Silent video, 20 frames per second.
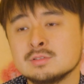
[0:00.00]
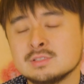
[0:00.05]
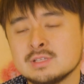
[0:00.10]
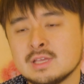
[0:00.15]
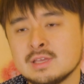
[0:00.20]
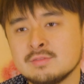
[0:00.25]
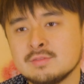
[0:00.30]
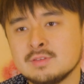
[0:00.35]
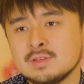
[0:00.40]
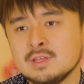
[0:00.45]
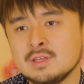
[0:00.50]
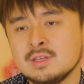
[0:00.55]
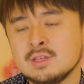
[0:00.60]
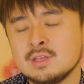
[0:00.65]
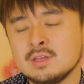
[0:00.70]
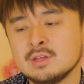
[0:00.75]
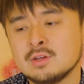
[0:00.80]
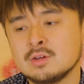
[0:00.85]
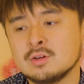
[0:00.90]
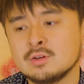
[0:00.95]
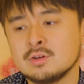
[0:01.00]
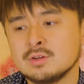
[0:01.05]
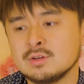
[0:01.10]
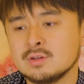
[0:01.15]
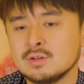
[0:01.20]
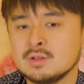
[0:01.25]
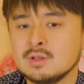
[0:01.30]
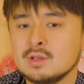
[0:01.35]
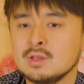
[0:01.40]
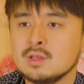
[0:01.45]
safety here.
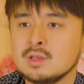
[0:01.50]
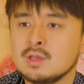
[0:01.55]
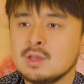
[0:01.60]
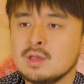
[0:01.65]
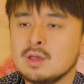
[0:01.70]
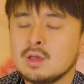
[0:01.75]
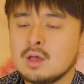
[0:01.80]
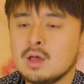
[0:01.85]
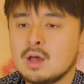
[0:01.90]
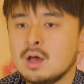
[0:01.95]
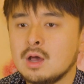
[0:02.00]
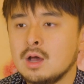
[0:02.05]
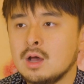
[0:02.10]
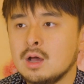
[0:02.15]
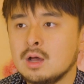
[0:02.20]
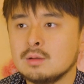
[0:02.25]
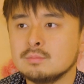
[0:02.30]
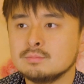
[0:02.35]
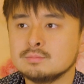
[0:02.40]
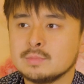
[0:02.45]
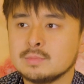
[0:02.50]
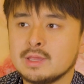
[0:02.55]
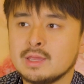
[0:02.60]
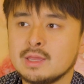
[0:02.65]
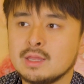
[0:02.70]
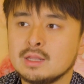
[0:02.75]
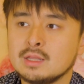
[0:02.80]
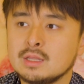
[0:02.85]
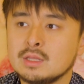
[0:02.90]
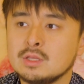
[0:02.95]

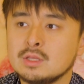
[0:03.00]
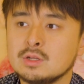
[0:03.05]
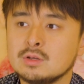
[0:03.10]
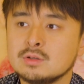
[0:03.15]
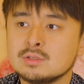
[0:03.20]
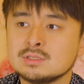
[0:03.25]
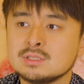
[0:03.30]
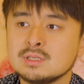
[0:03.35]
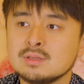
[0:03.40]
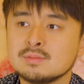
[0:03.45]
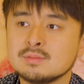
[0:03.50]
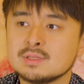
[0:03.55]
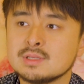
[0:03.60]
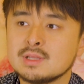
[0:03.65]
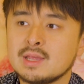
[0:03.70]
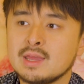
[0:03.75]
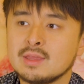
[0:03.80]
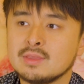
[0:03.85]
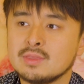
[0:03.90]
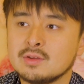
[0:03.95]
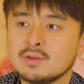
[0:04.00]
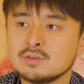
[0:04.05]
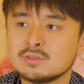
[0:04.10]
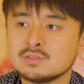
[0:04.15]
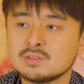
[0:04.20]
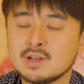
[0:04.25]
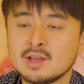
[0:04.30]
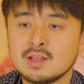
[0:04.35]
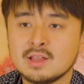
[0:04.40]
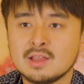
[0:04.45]
And, you know, it seems like
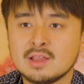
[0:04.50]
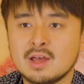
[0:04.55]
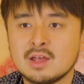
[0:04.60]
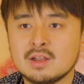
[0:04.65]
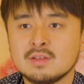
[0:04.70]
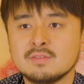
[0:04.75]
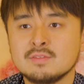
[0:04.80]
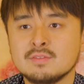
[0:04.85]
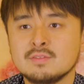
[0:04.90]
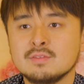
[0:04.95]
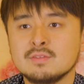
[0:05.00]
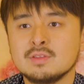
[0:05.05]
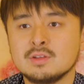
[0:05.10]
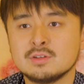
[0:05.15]
there's a lot of